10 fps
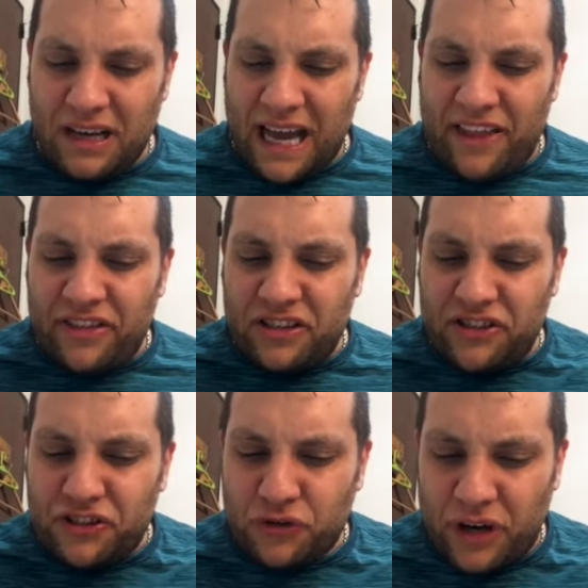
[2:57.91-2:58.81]
and the
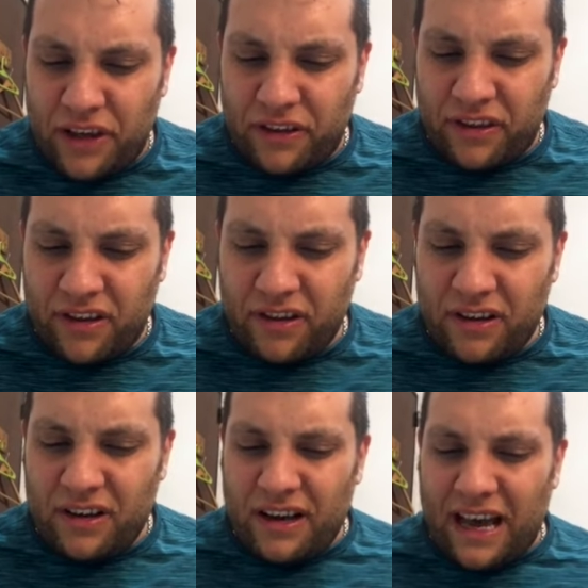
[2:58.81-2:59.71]
strength
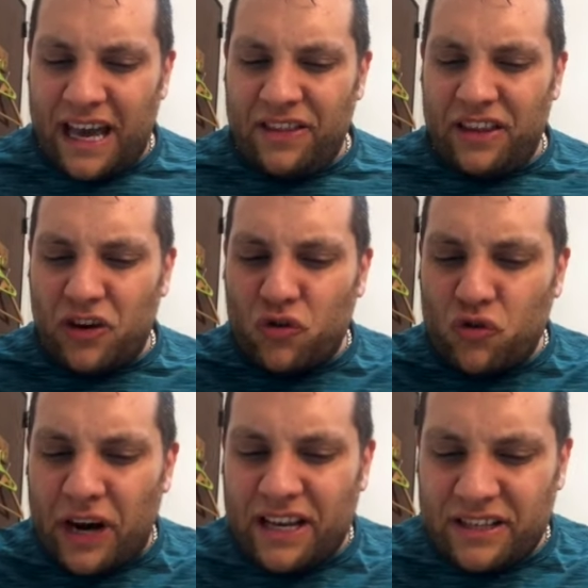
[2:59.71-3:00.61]
and the
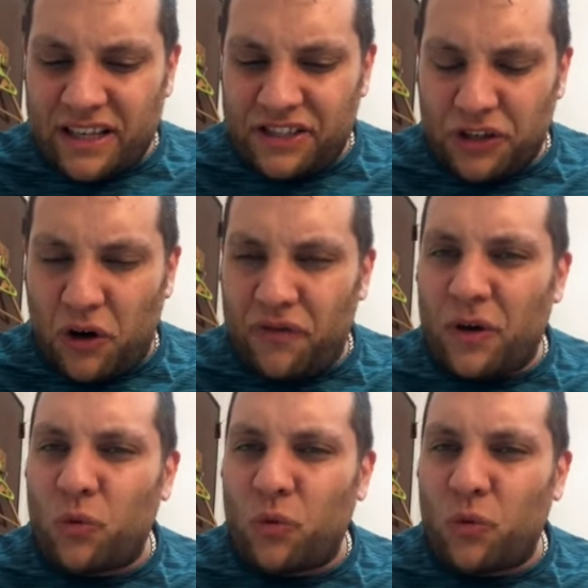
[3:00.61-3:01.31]
greatness of the